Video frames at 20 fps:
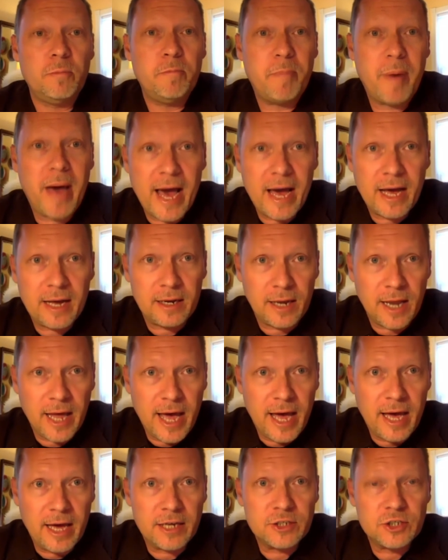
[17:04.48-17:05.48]

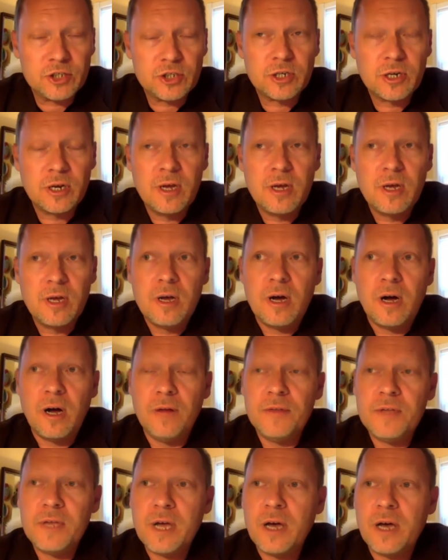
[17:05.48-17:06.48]
backlash
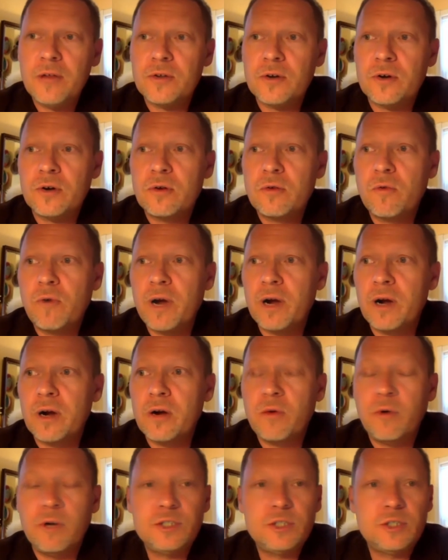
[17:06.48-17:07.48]
on the other,
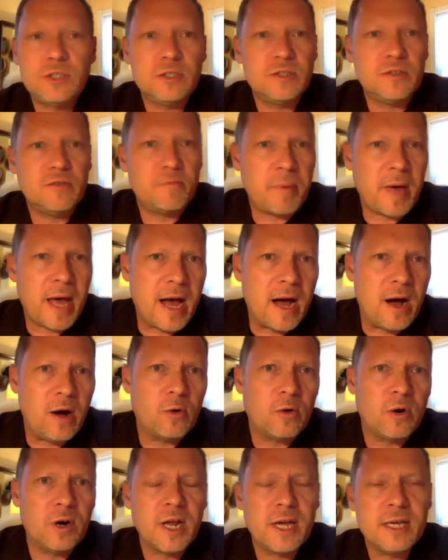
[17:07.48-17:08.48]
where questions of
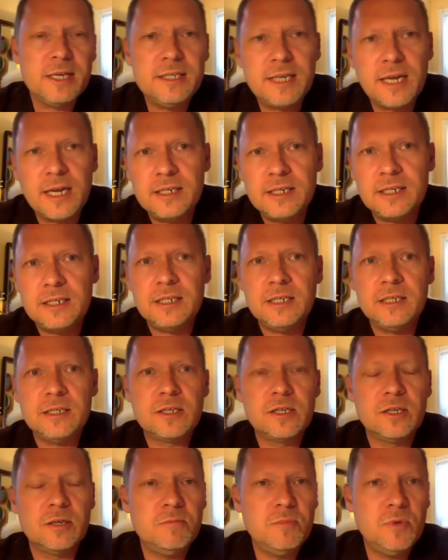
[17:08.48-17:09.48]
power and identity
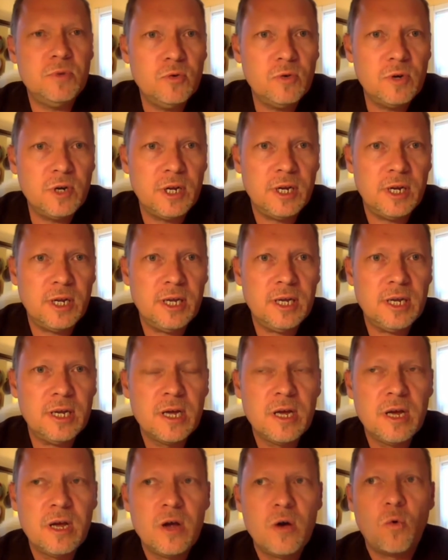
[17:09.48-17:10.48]
and
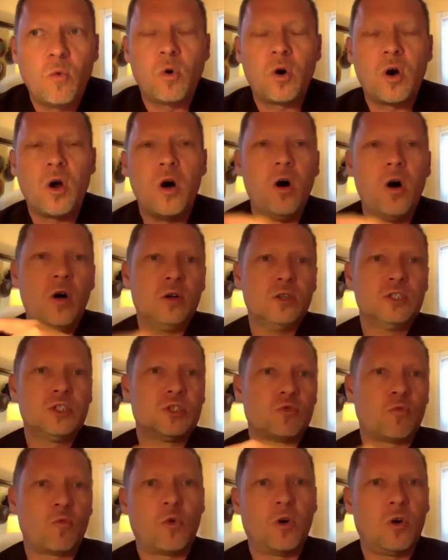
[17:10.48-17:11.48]
community were all
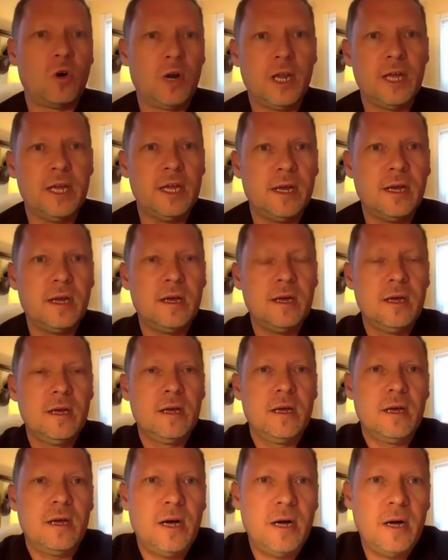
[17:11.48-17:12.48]
swirling
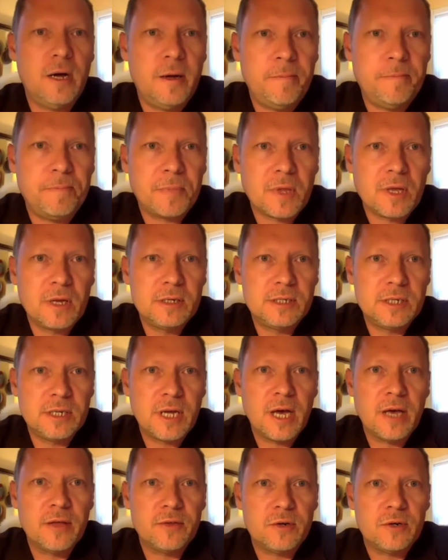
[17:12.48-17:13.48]

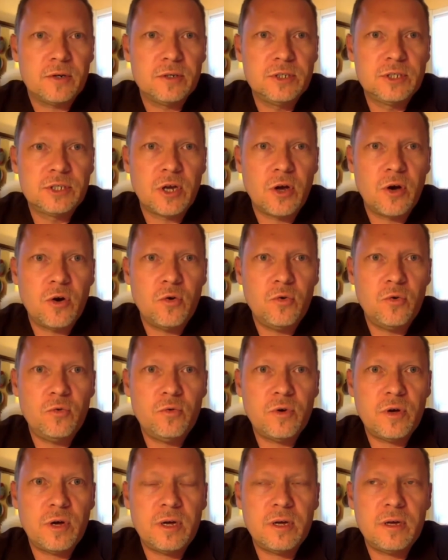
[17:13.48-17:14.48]
together.
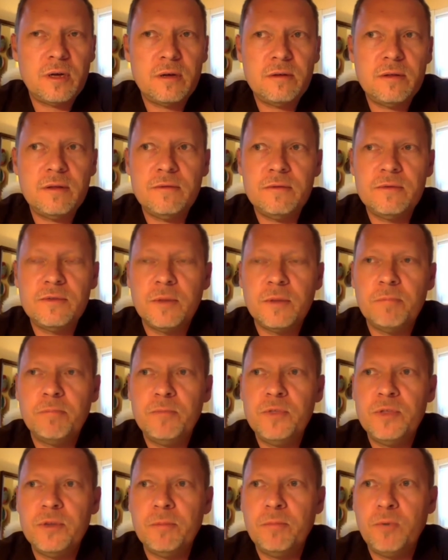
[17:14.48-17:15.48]
So
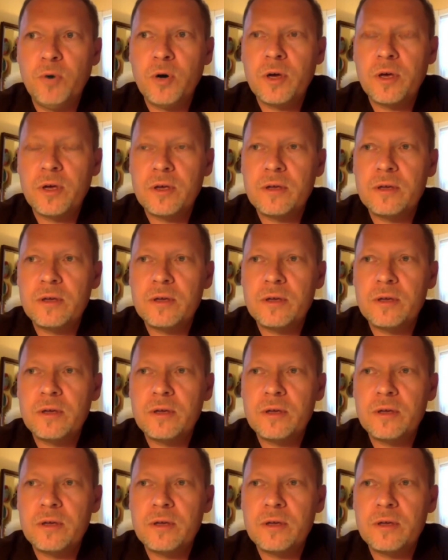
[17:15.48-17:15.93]
the book,